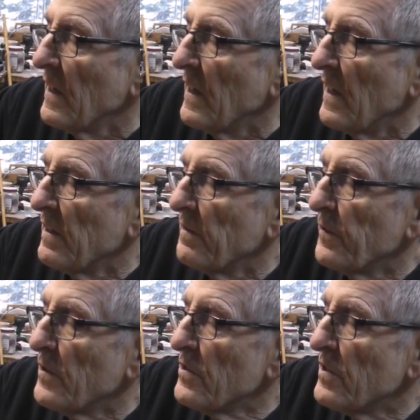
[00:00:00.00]
And the
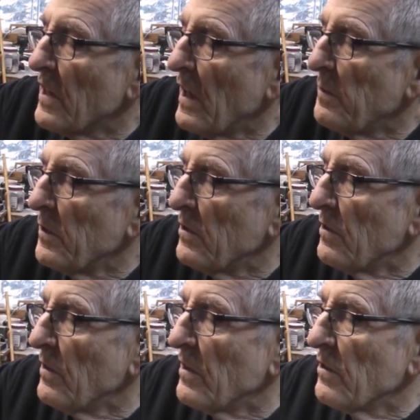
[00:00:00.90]
first time you
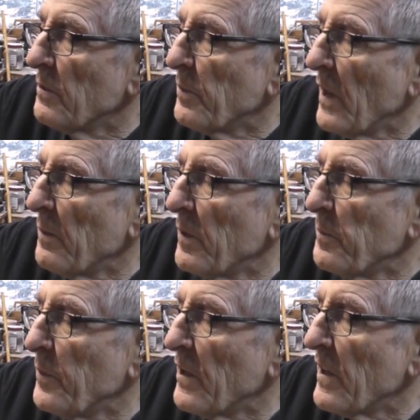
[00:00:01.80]
do it, you'll probably
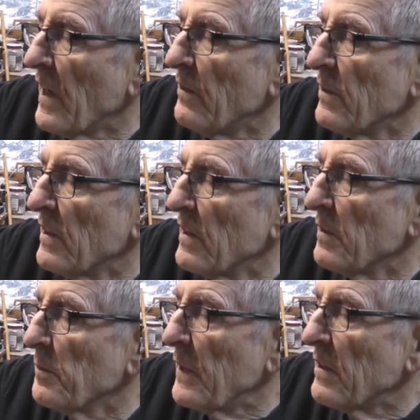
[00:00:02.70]
put it out a
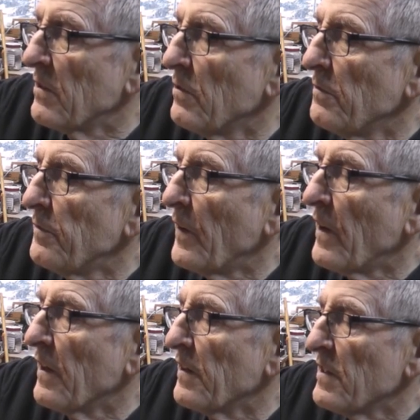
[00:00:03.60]
little bit too
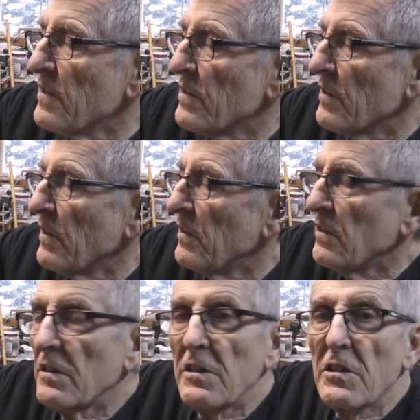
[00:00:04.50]
far. This is going
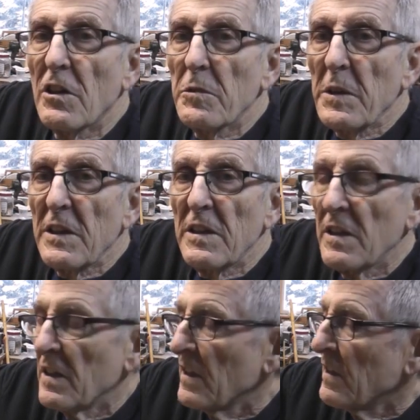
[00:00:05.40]
to determine
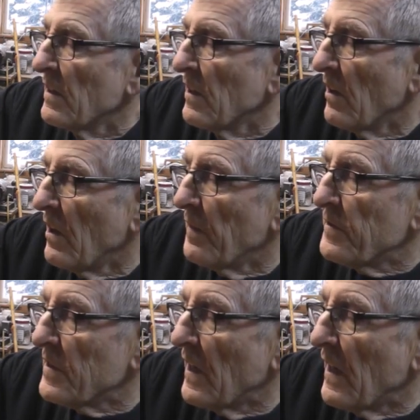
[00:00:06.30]
the
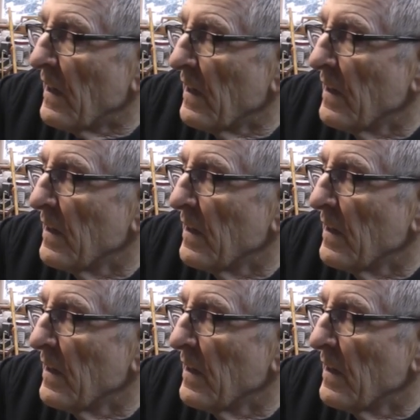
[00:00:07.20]
offset.